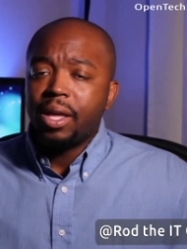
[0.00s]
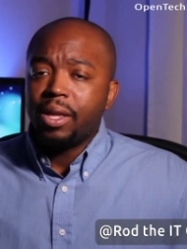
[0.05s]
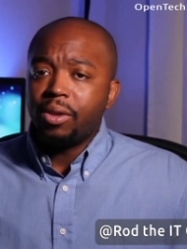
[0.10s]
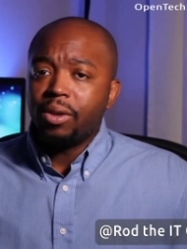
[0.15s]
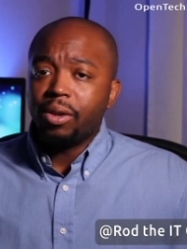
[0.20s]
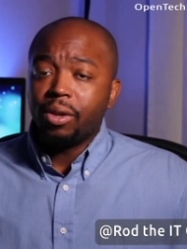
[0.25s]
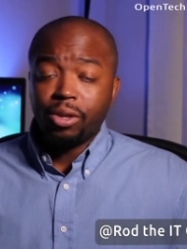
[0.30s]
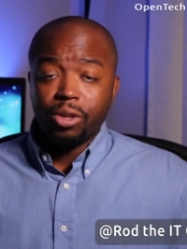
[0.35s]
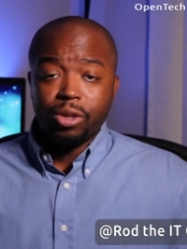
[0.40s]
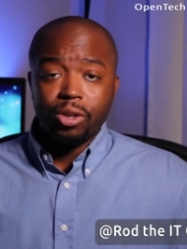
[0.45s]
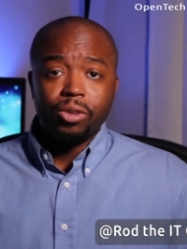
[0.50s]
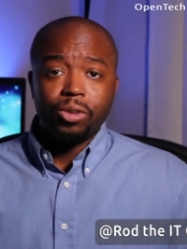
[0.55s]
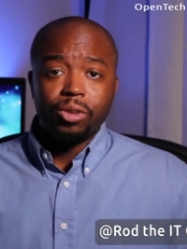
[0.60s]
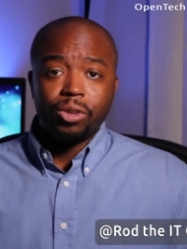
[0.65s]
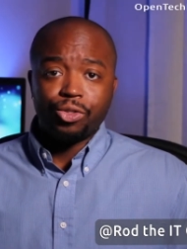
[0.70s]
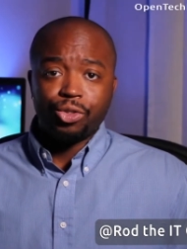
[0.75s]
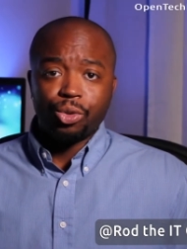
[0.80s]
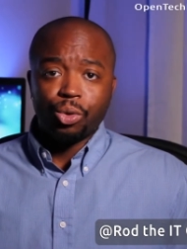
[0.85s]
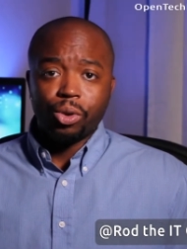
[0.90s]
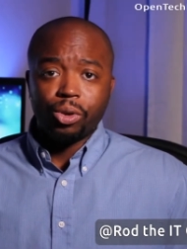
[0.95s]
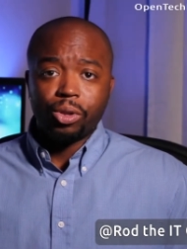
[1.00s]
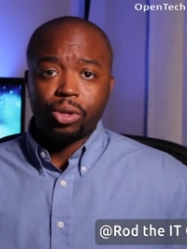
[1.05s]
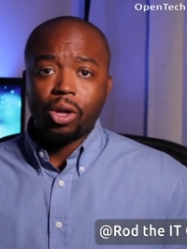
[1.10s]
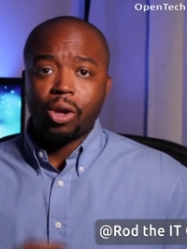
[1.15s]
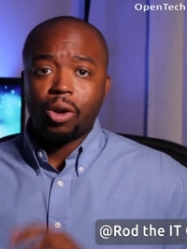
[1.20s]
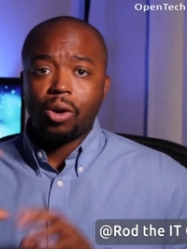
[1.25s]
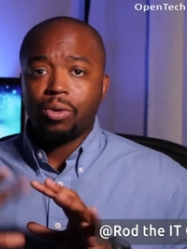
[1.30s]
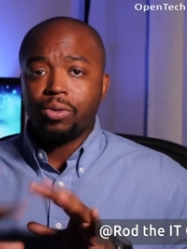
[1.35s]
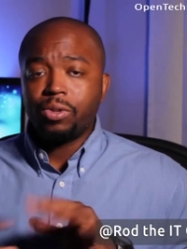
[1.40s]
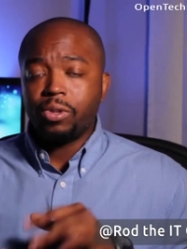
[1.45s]
You can use the source
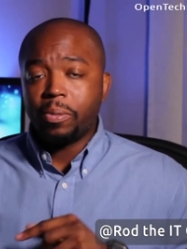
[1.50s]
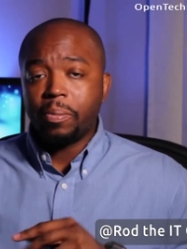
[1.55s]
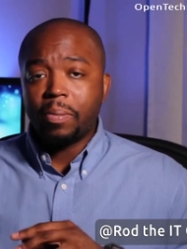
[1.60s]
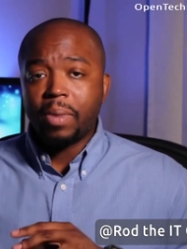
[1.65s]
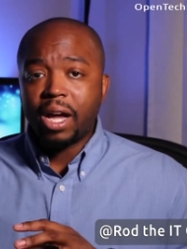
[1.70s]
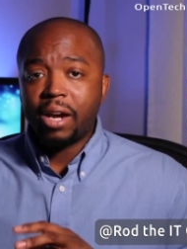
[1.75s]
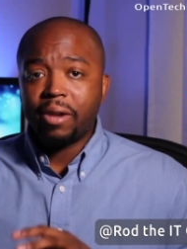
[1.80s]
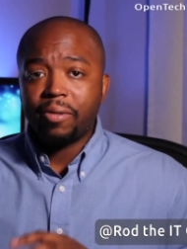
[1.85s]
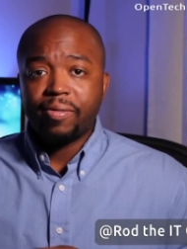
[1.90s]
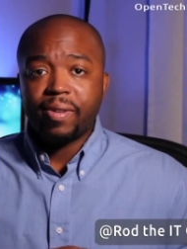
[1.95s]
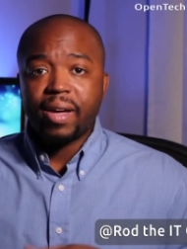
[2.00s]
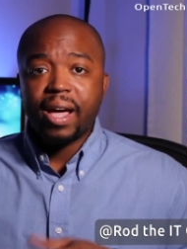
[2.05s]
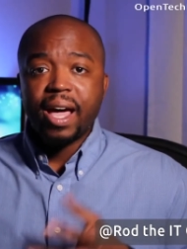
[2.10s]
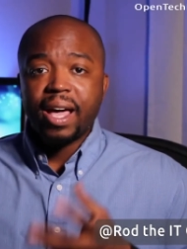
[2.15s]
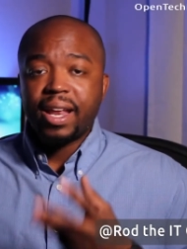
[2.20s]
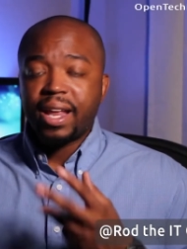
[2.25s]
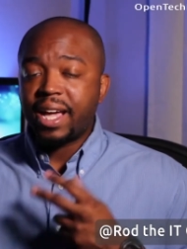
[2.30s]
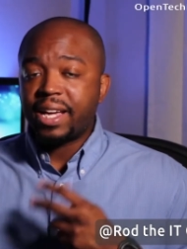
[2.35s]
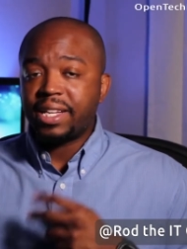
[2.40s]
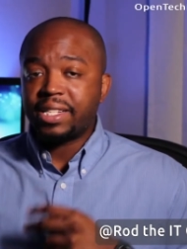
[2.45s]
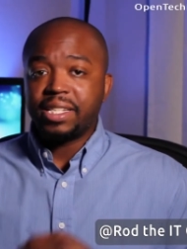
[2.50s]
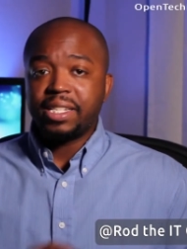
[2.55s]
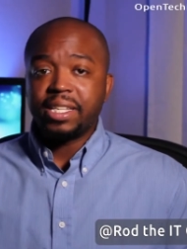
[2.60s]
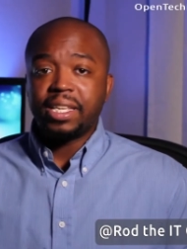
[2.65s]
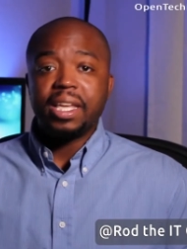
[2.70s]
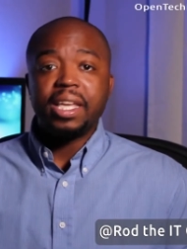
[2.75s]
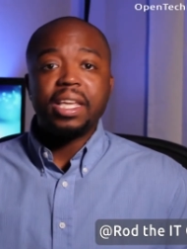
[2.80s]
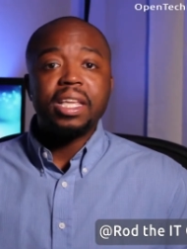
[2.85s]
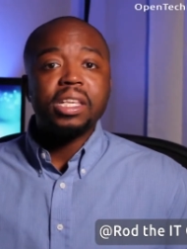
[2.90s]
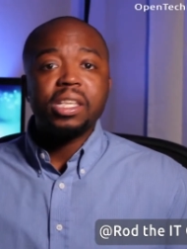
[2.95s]
code. You can modify it actually
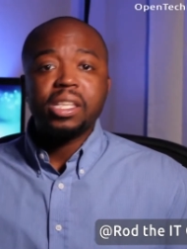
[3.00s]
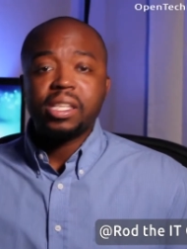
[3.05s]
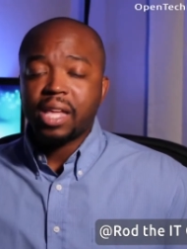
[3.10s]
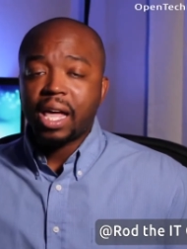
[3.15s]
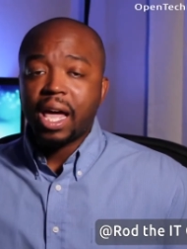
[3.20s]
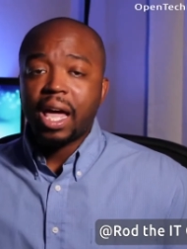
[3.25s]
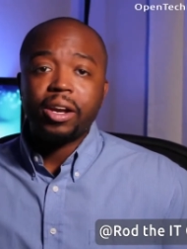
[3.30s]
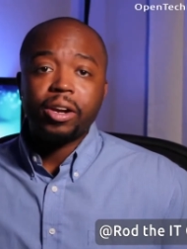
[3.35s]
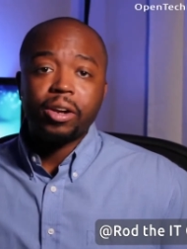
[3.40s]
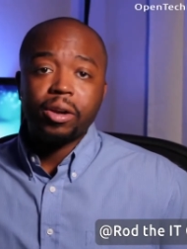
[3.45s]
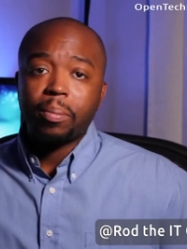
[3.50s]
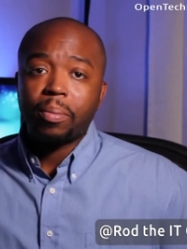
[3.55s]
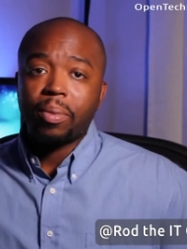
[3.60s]
inside of the